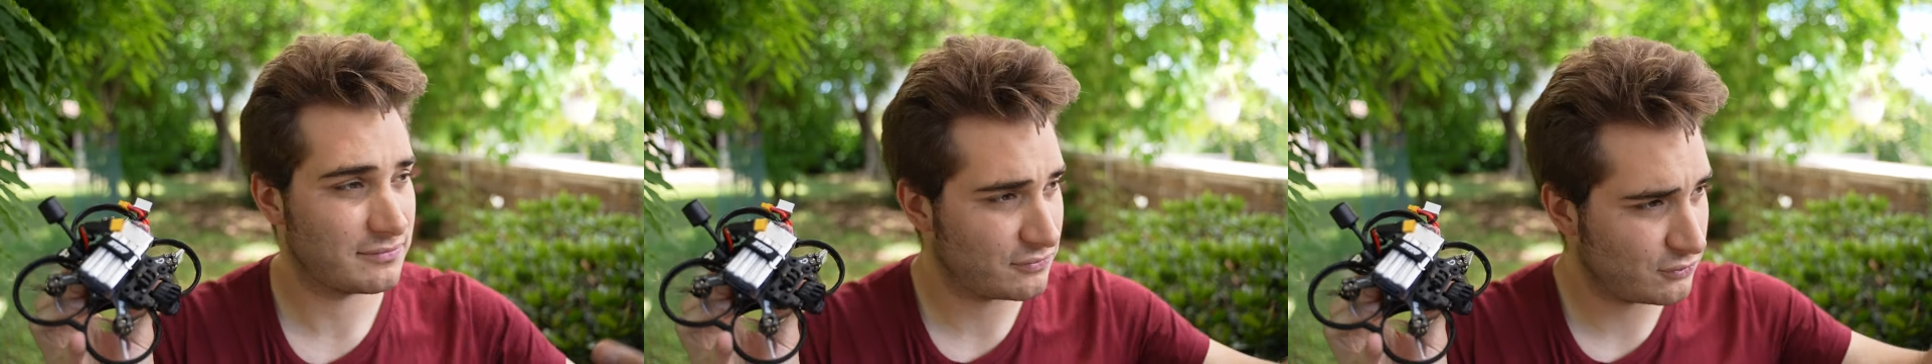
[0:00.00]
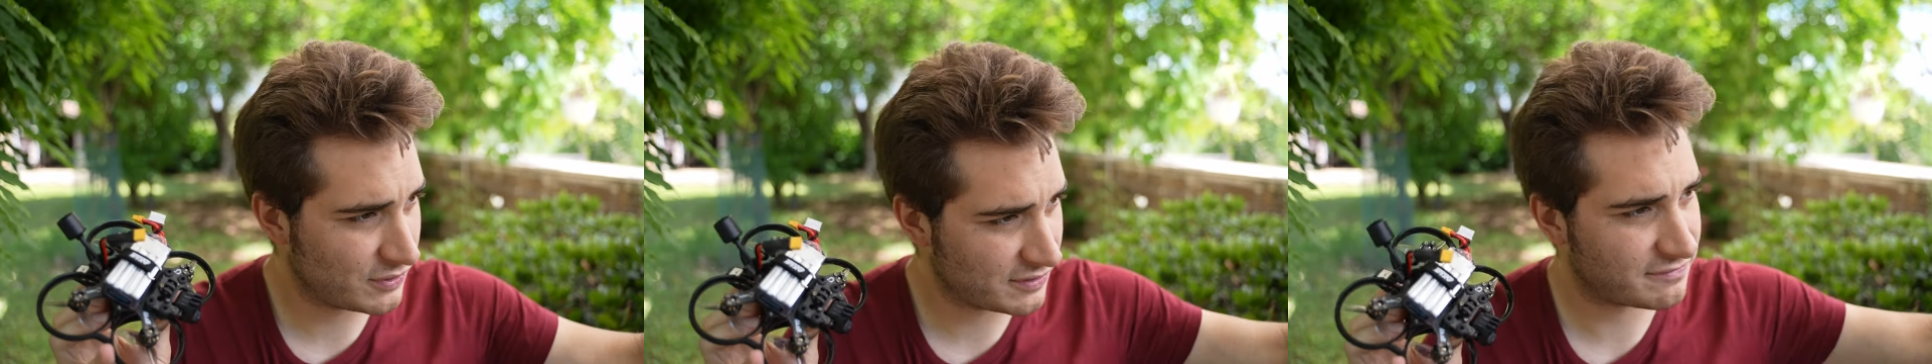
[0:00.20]

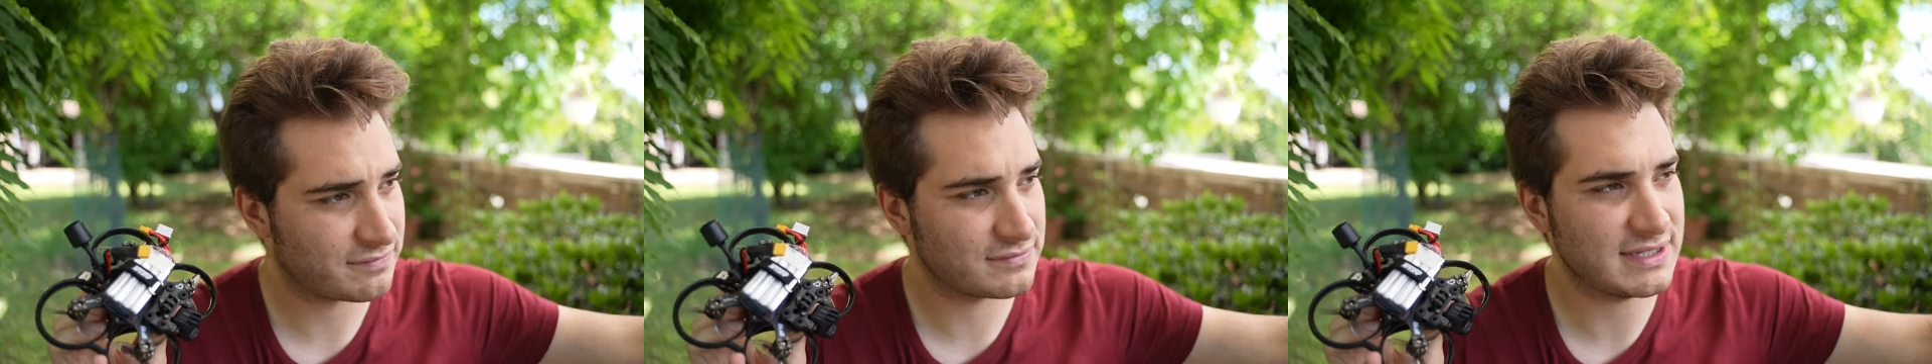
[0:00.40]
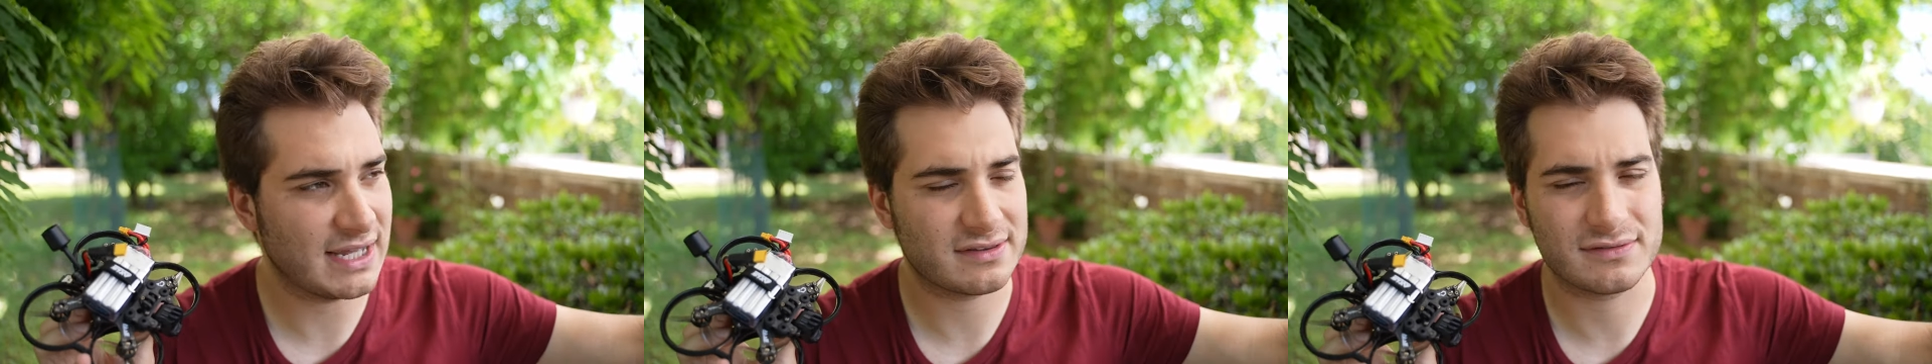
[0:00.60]
with
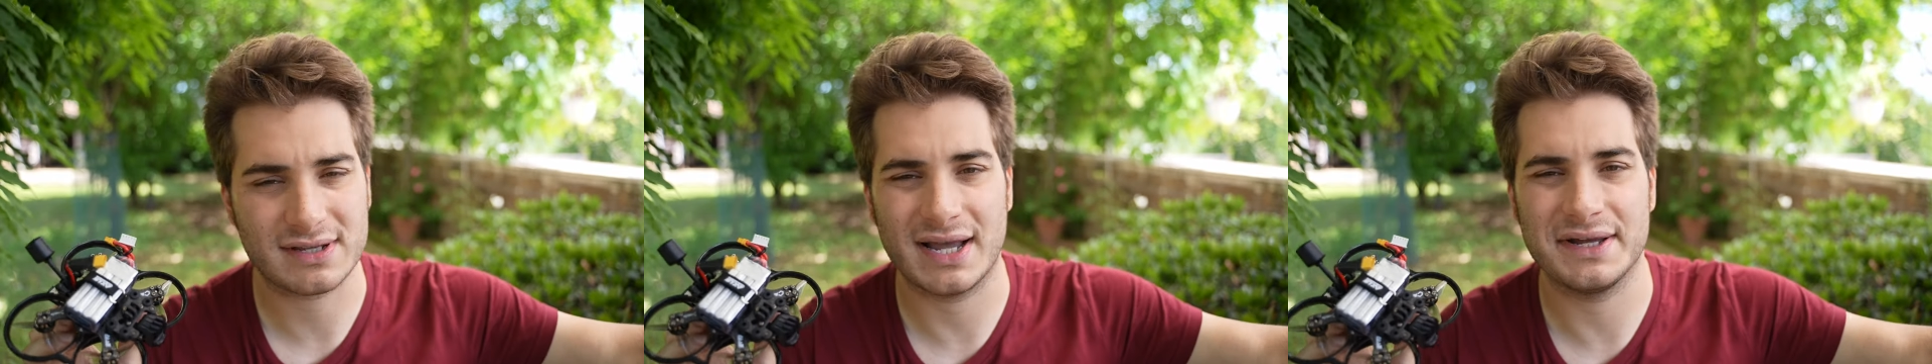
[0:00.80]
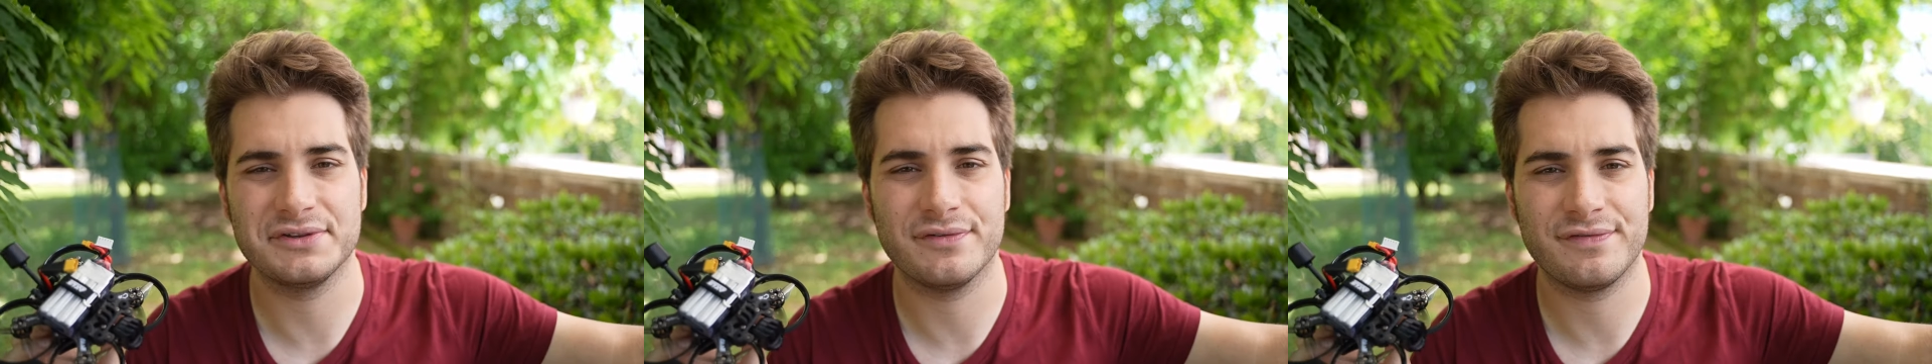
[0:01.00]
that
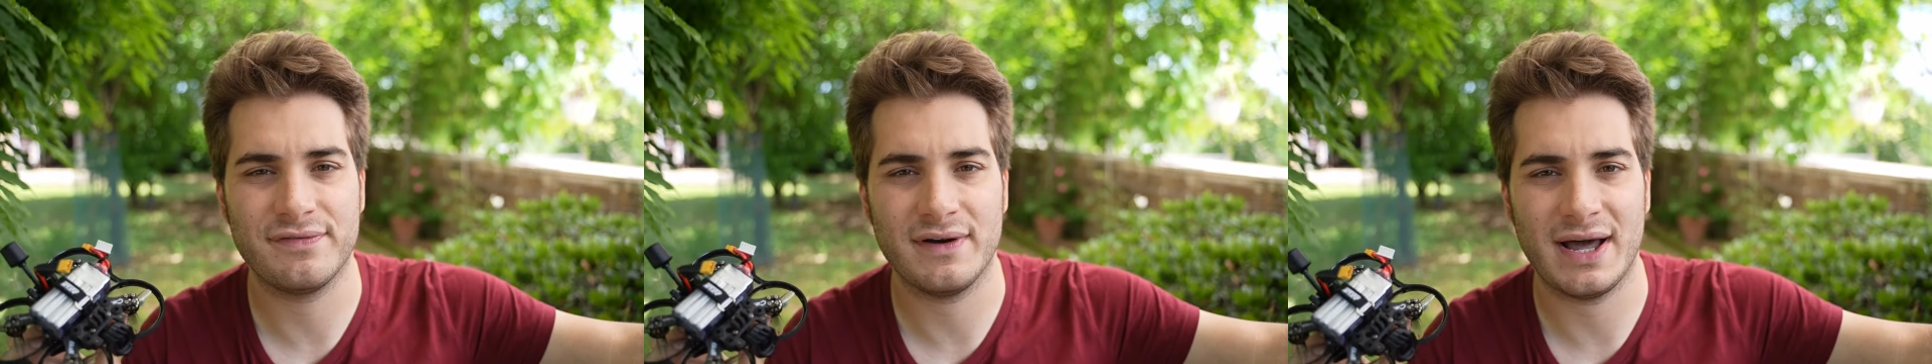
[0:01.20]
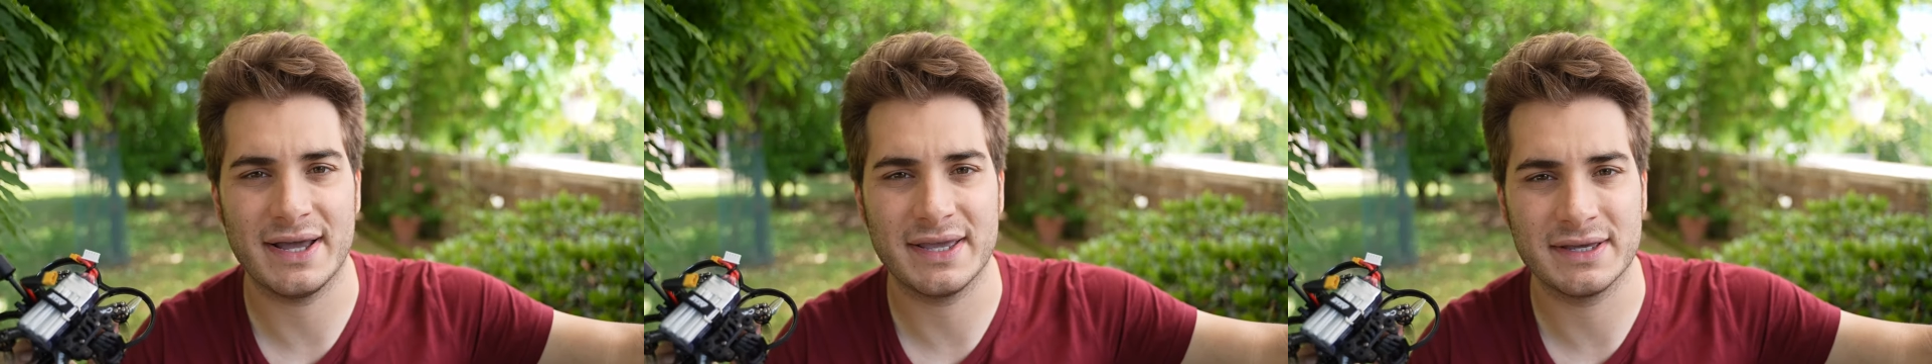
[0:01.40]
kind of
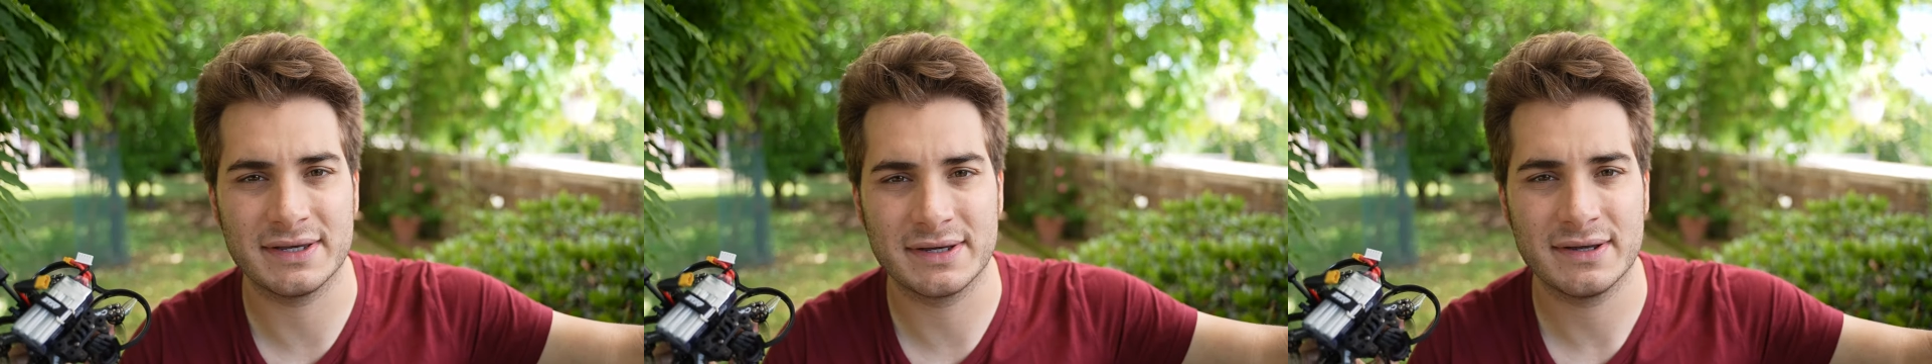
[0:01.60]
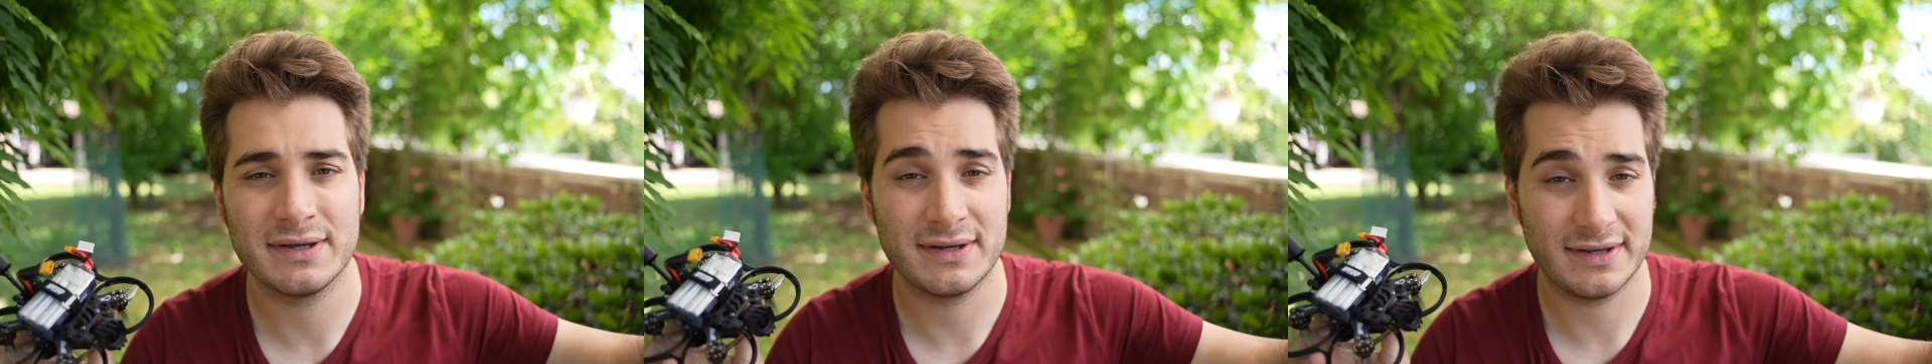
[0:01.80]

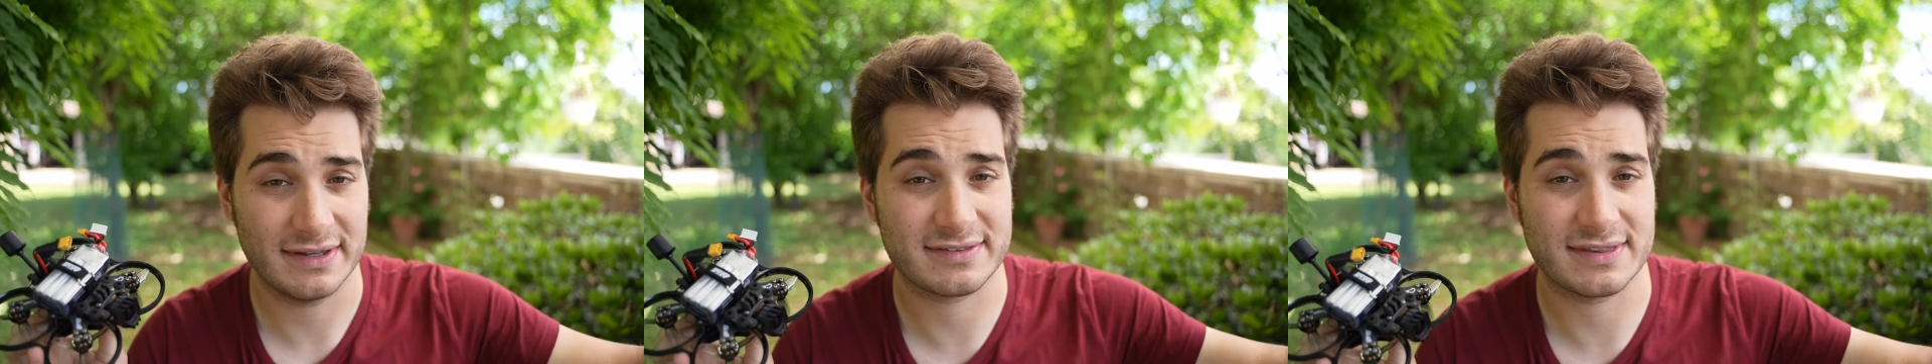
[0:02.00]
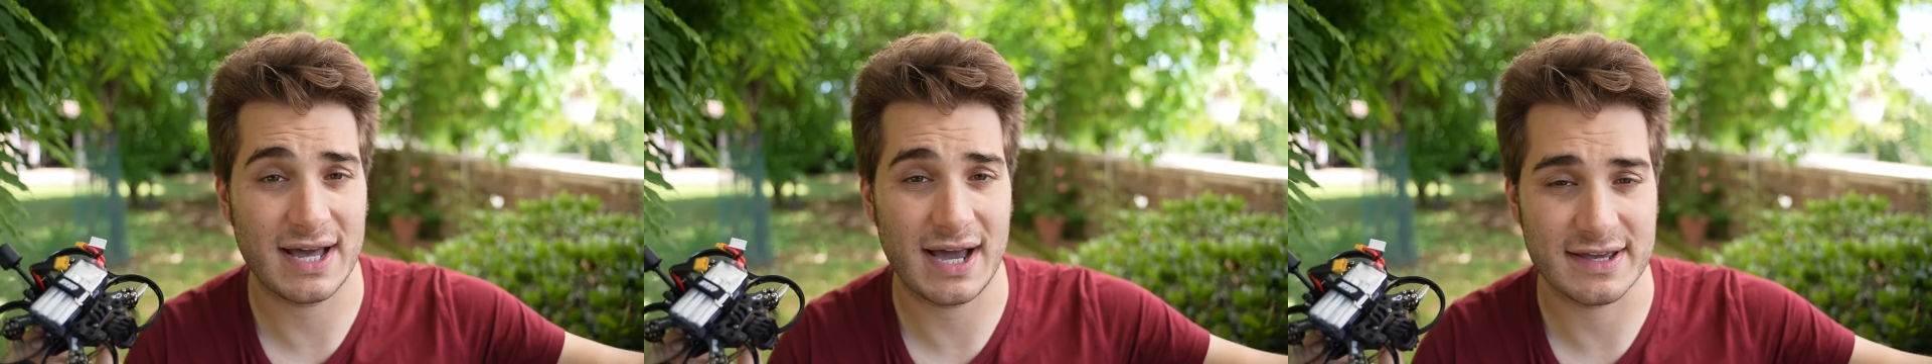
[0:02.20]
flying,
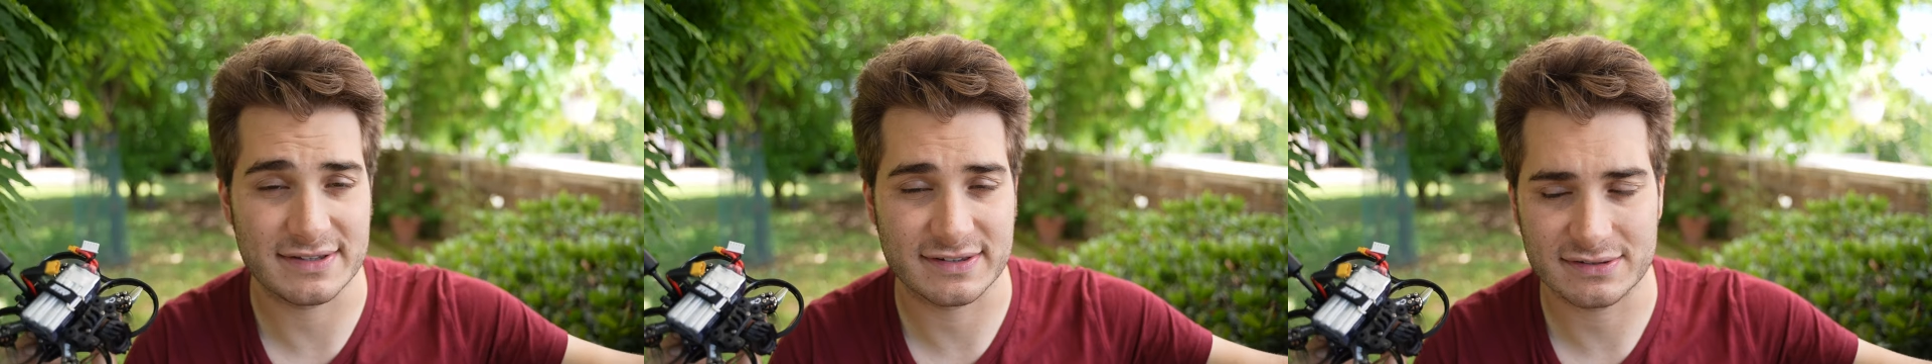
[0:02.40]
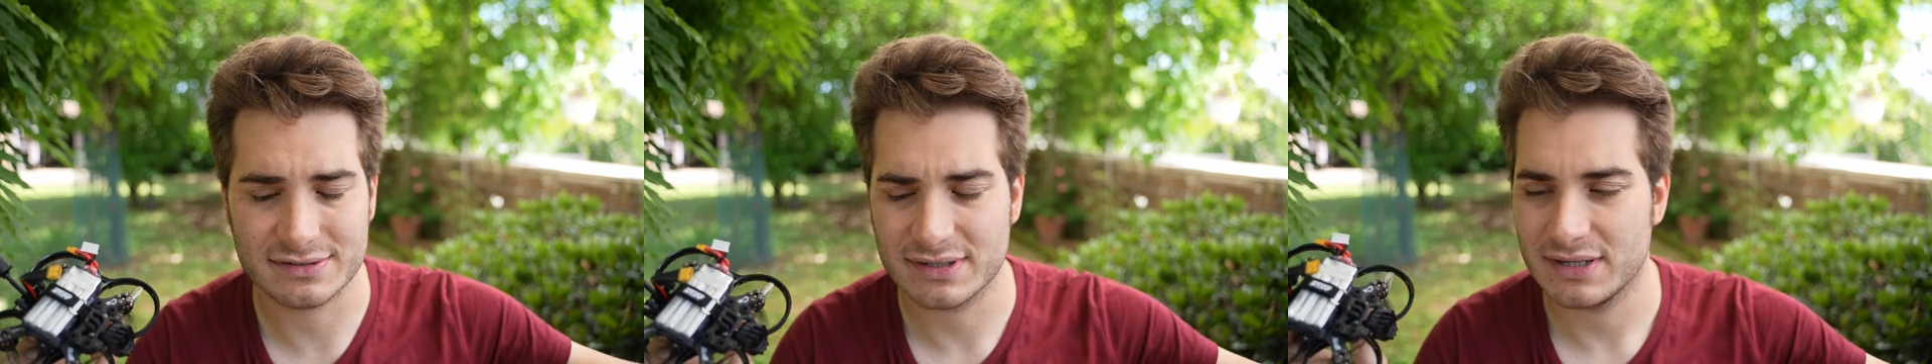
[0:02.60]
it's
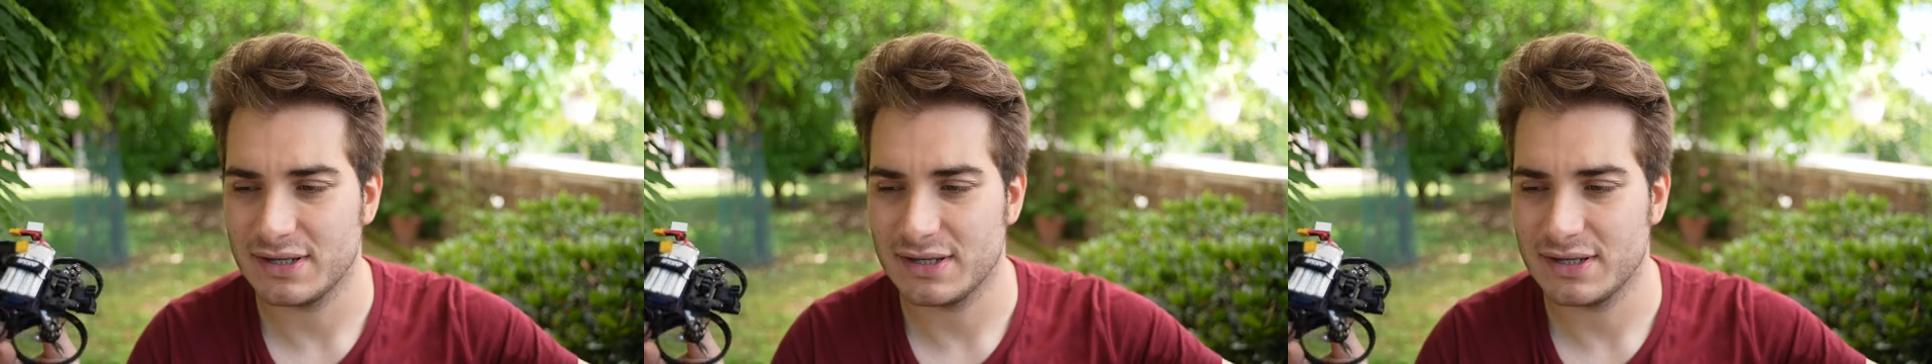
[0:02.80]
nice.